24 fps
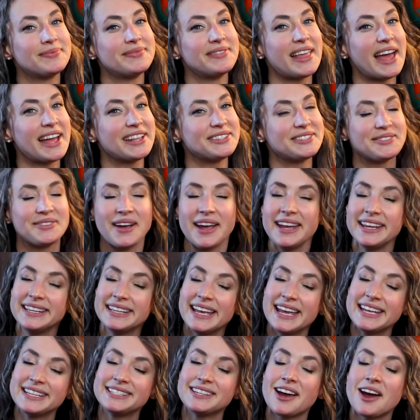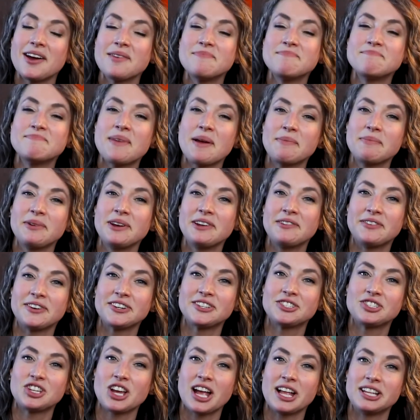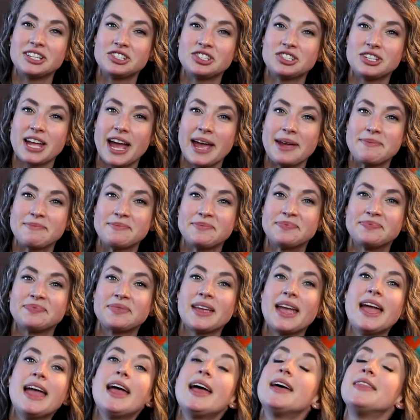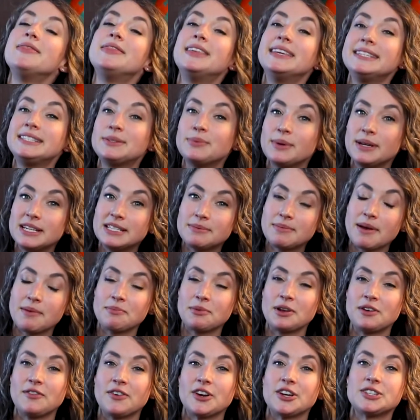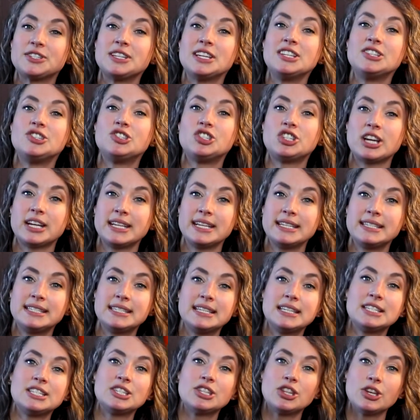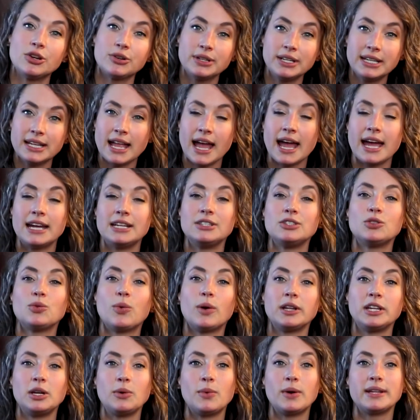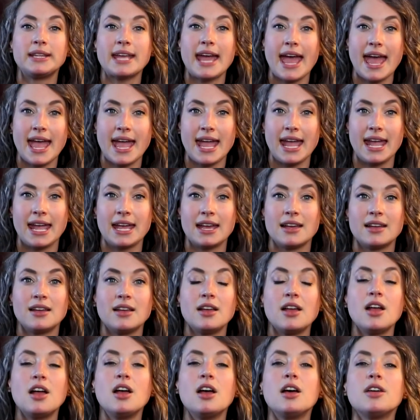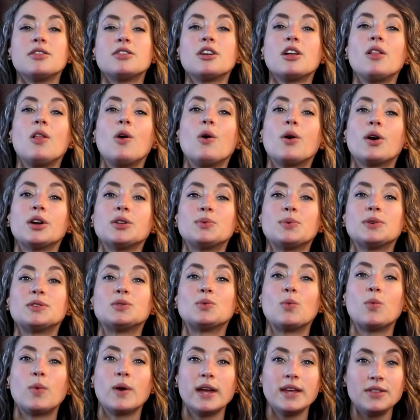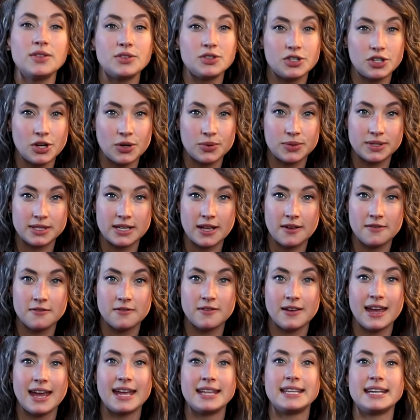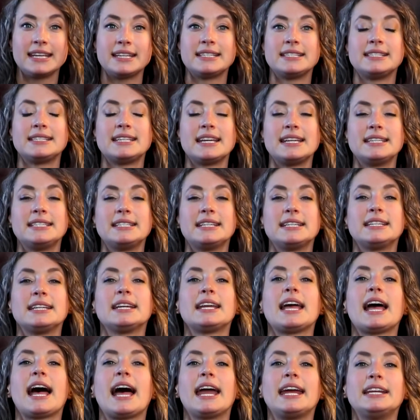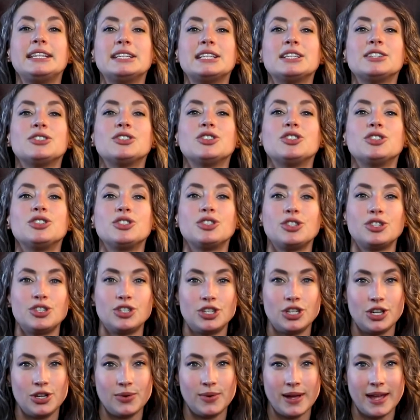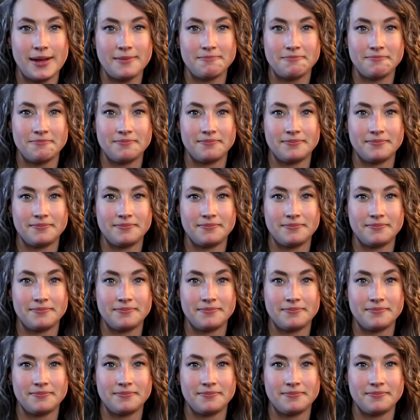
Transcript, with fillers: That's right, it's our memory verse challenge time. This week's memory verse is Genesis 39 21a. The Lord was with Joseph and extended kindness to him.